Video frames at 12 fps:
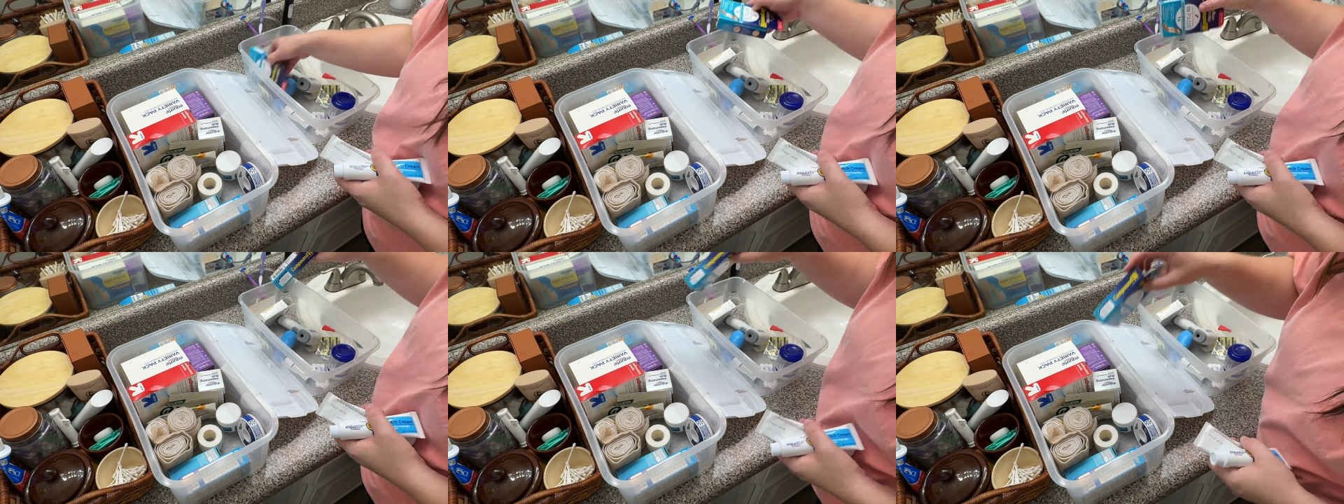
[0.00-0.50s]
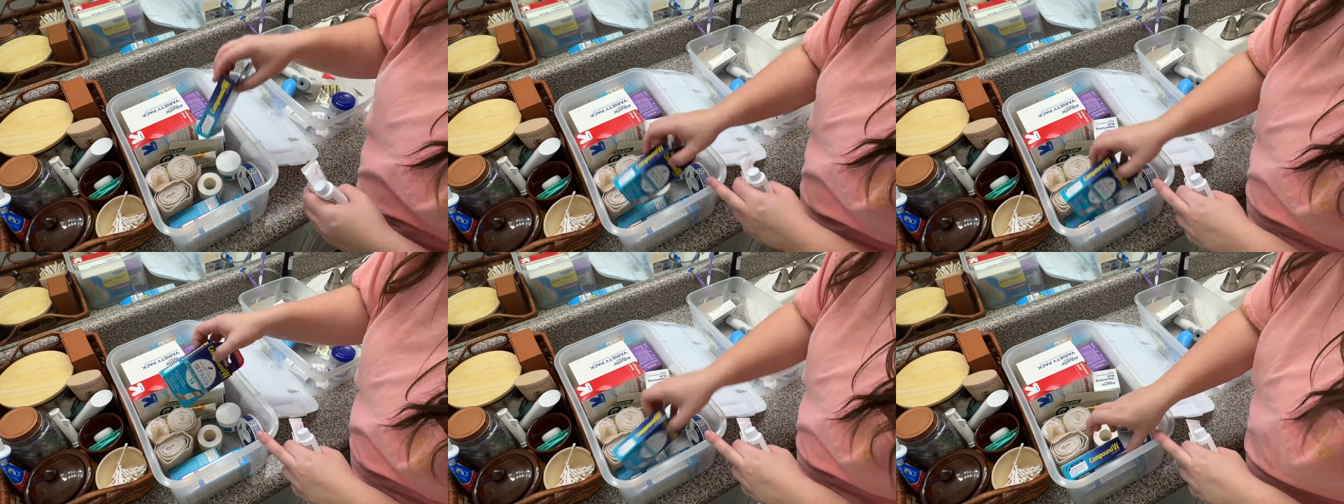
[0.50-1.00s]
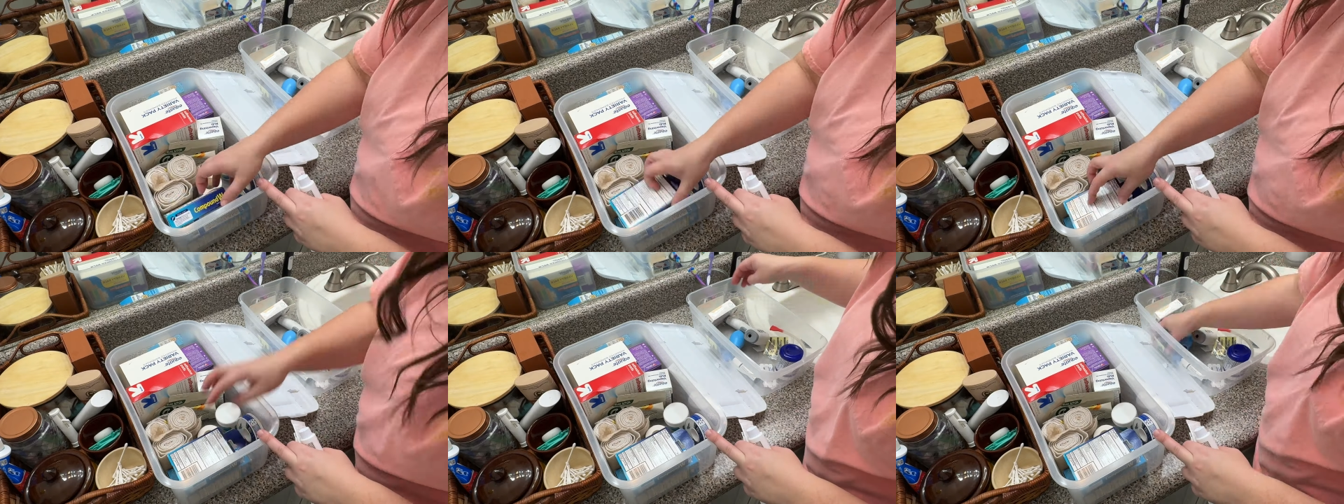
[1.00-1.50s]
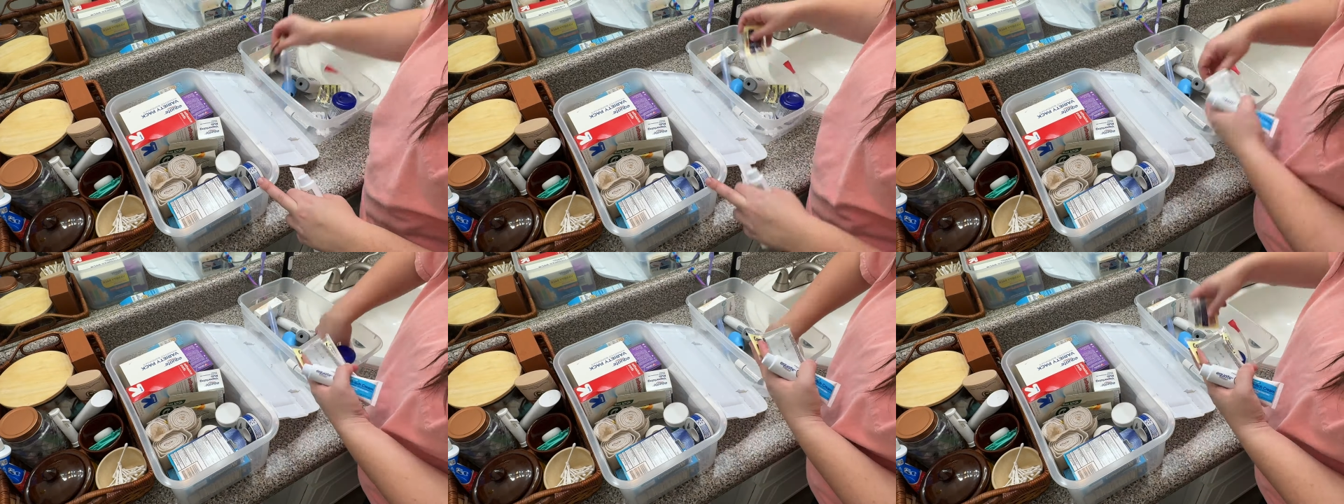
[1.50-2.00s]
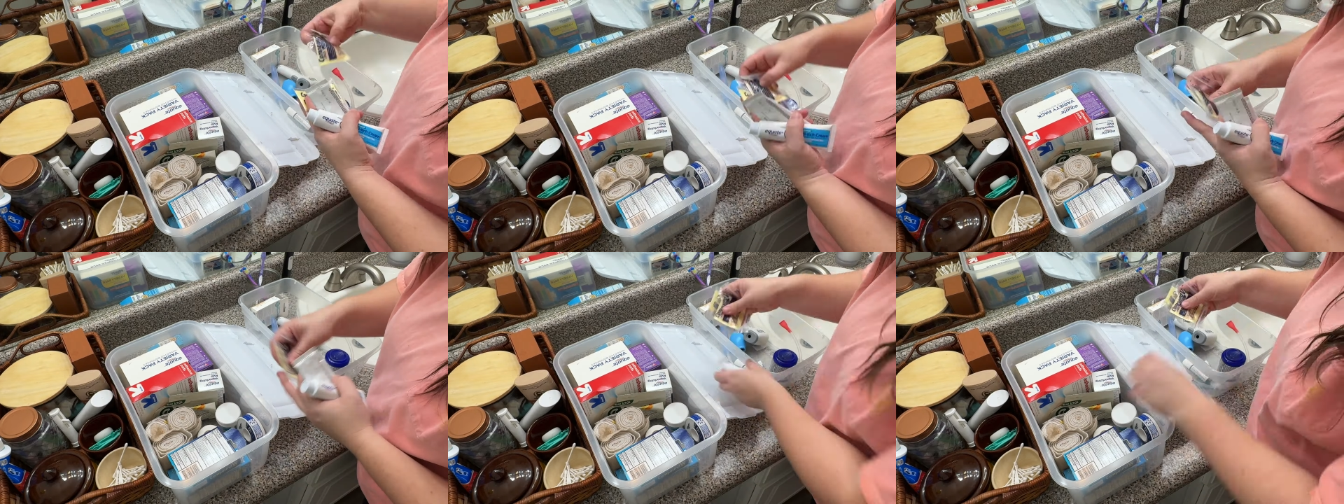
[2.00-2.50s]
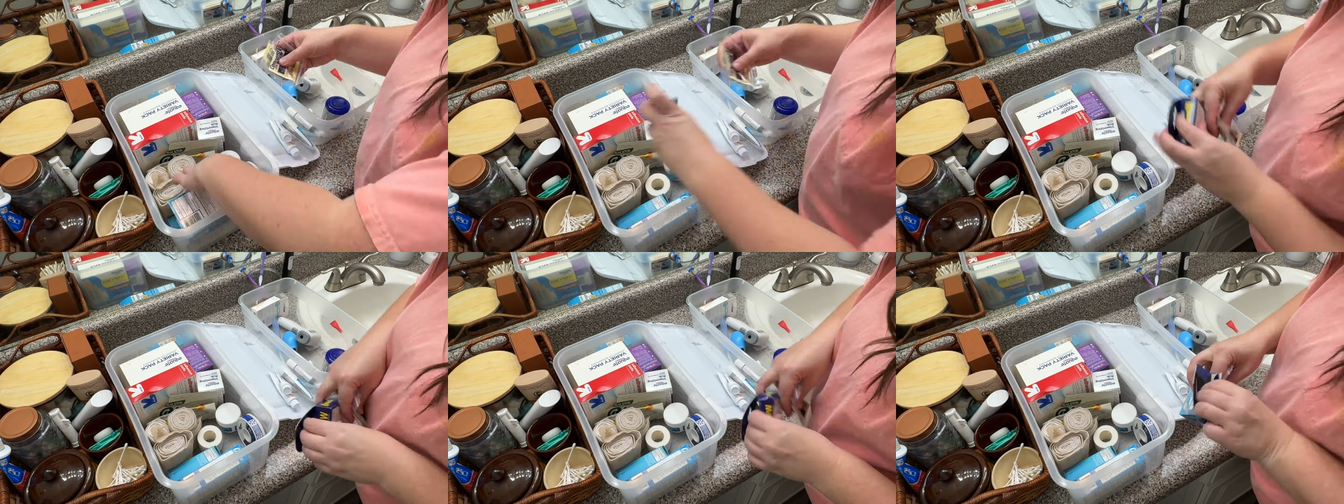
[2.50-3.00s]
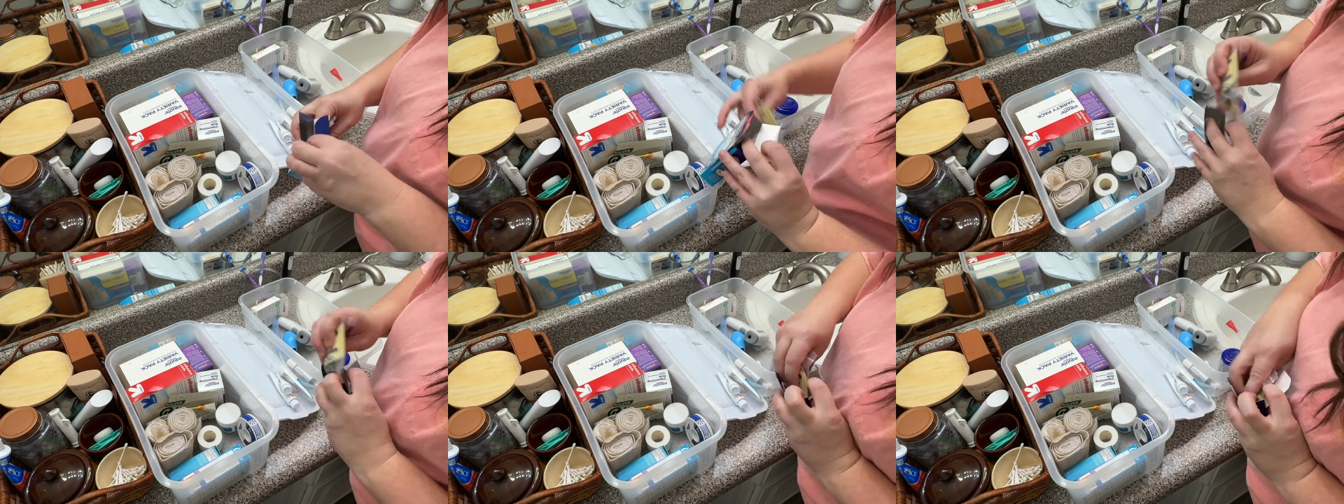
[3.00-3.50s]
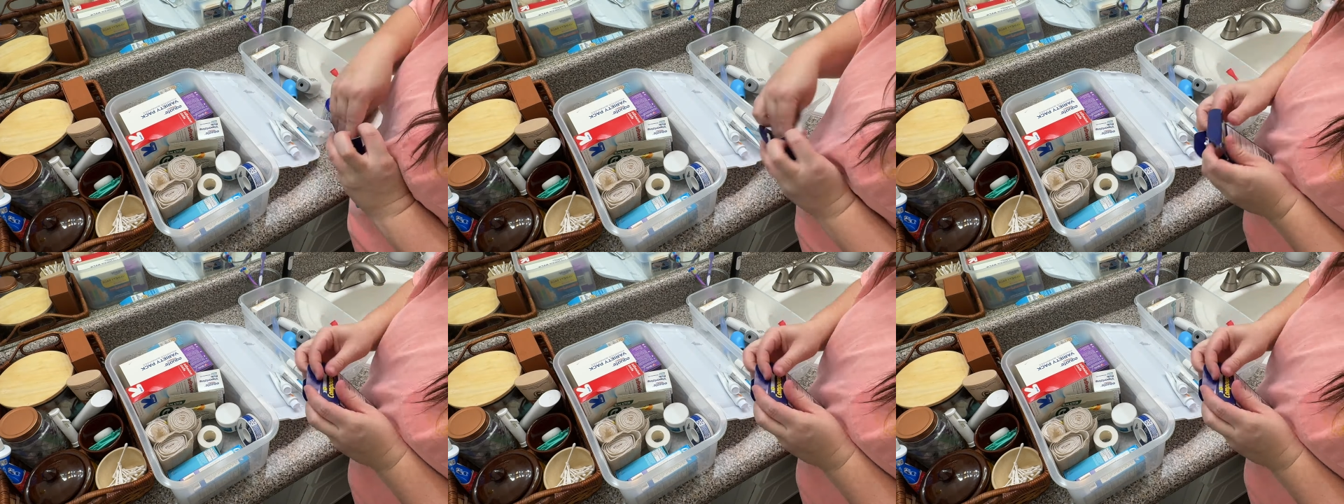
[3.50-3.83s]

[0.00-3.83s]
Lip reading: No face is visible, so there are no lips to read.